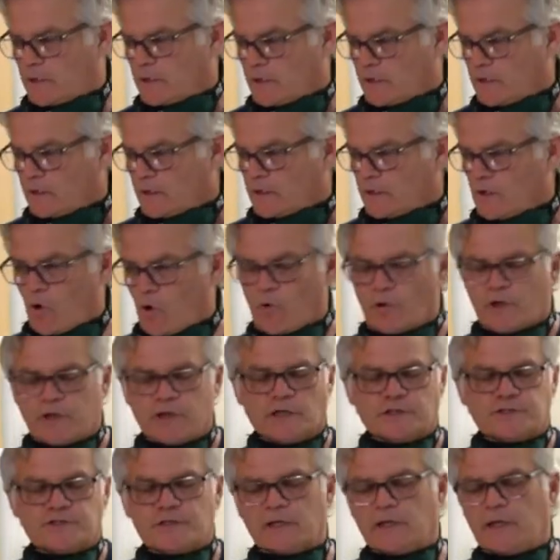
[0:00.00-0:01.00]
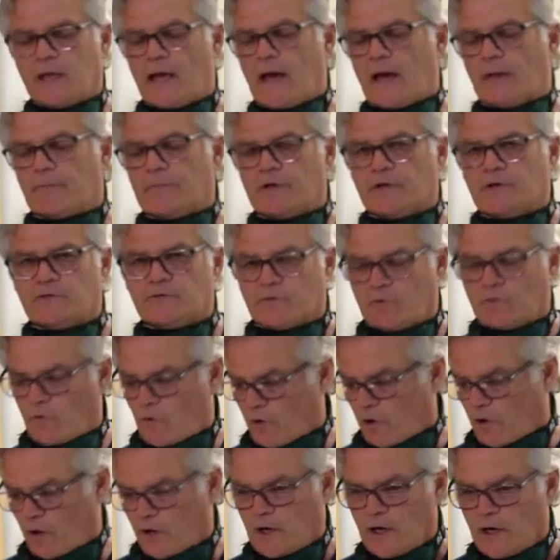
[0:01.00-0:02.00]
oak kitchen cabinets, or
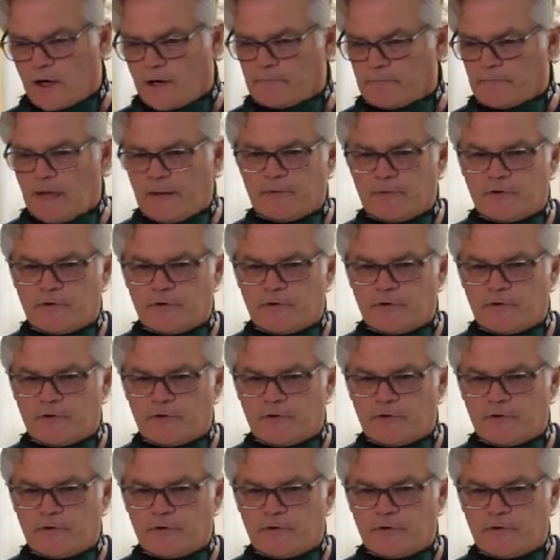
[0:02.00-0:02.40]
maybe